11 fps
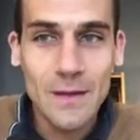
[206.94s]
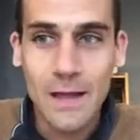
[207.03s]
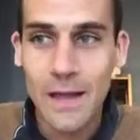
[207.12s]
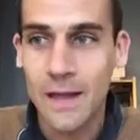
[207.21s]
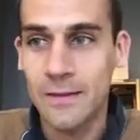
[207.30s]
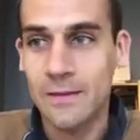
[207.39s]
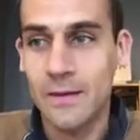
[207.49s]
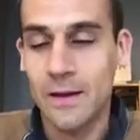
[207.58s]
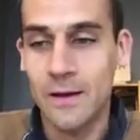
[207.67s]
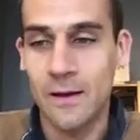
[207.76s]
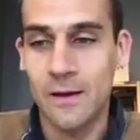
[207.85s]
And
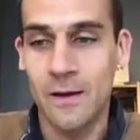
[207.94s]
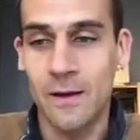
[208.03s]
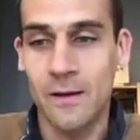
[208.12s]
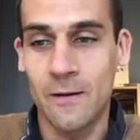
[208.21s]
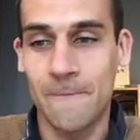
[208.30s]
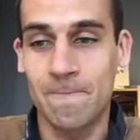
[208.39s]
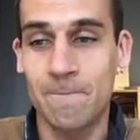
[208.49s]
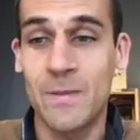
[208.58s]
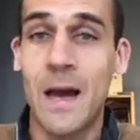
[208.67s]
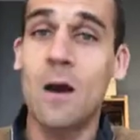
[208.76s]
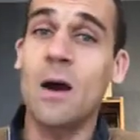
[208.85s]

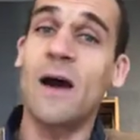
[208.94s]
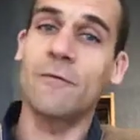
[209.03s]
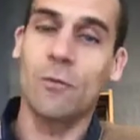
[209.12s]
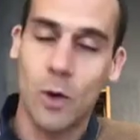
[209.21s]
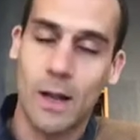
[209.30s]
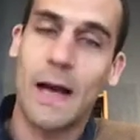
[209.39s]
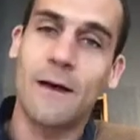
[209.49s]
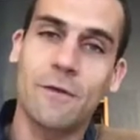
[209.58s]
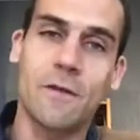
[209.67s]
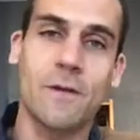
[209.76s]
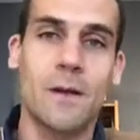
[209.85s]
now,
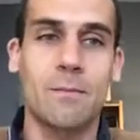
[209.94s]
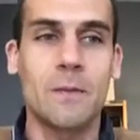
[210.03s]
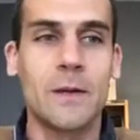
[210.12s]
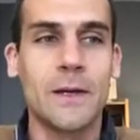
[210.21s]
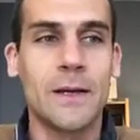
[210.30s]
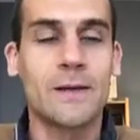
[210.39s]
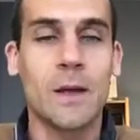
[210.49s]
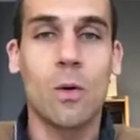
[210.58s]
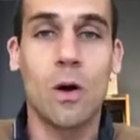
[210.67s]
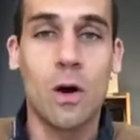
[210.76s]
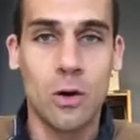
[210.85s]
after them, it's
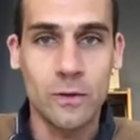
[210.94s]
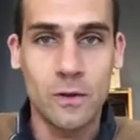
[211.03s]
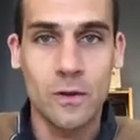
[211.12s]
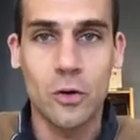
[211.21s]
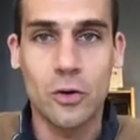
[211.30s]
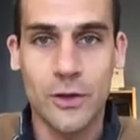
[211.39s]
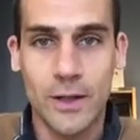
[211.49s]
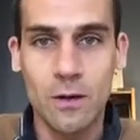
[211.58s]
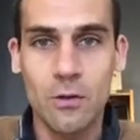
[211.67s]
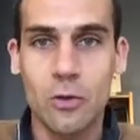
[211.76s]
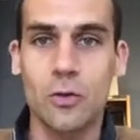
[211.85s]
our aunt, Odile,
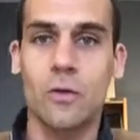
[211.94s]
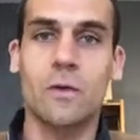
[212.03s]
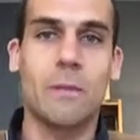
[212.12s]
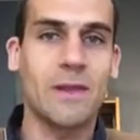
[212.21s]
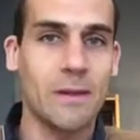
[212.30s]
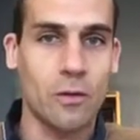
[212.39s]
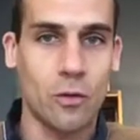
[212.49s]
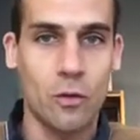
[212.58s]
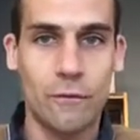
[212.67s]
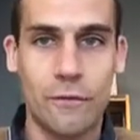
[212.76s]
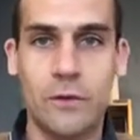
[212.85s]
who took the business
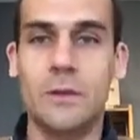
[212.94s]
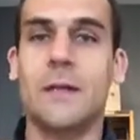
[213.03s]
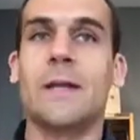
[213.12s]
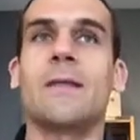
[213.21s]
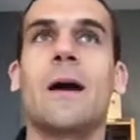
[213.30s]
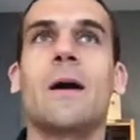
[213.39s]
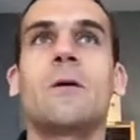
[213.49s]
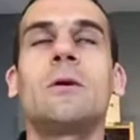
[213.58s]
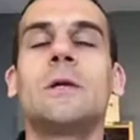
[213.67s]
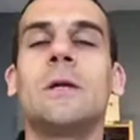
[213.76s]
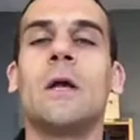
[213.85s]
over. And
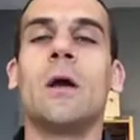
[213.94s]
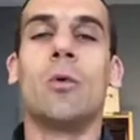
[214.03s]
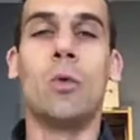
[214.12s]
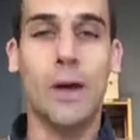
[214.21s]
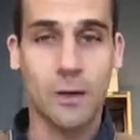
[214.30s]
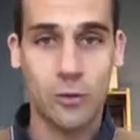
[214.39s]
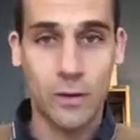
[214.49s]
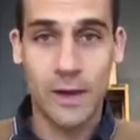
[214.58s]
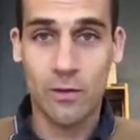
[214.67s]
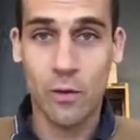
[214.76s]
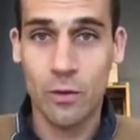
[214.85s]
now we are
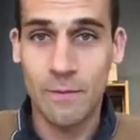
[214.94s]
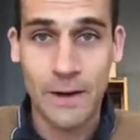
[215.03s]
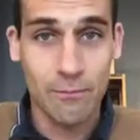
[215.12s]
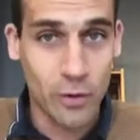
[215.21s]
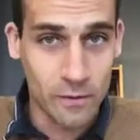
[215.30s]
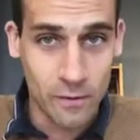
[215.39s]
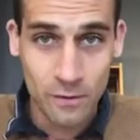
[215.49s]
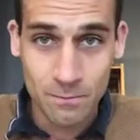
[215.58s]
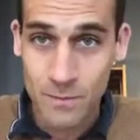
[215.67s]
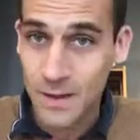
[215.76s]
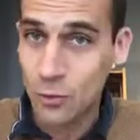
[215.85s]
together with my brother.
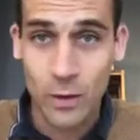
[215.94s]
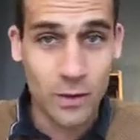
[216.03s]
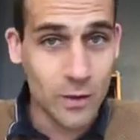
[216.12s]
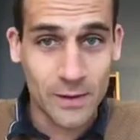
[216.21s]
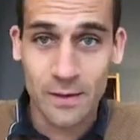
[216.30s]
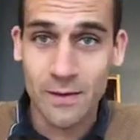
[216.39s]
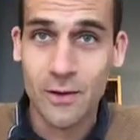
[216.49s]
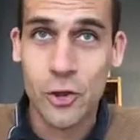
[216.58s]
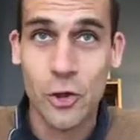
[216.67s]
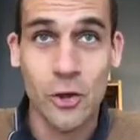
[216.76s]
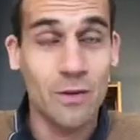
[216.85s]
That was not an easy
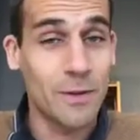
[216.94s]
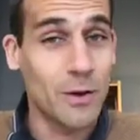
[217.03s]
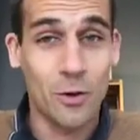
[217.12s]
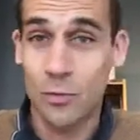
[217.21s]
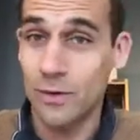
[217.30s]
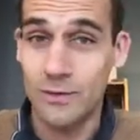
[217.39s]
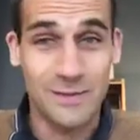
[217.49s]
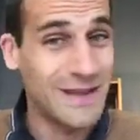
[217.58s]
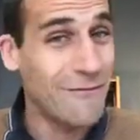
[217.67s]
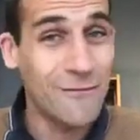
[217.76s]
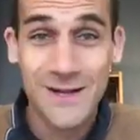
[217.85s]
choice because we are
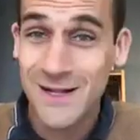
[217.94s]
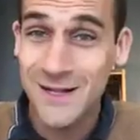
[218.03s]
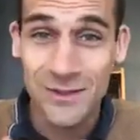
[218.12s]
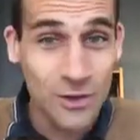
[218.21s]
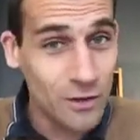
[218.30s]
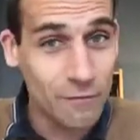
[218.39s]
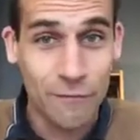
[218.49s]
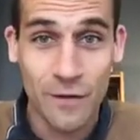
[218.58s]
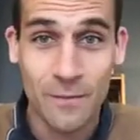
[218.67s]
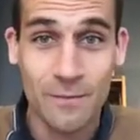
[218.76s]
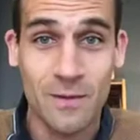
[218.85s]
definitely not
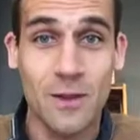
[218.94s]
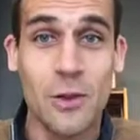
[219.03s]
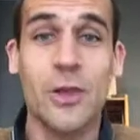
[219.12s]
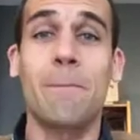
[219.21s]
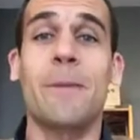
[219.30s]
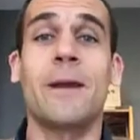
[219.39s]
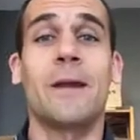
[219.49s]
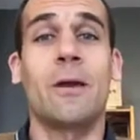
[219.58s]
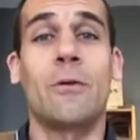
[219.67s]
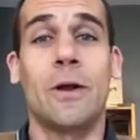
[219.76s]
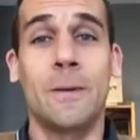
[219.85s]
from the Champagne
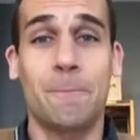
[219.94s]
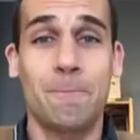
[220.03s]
area.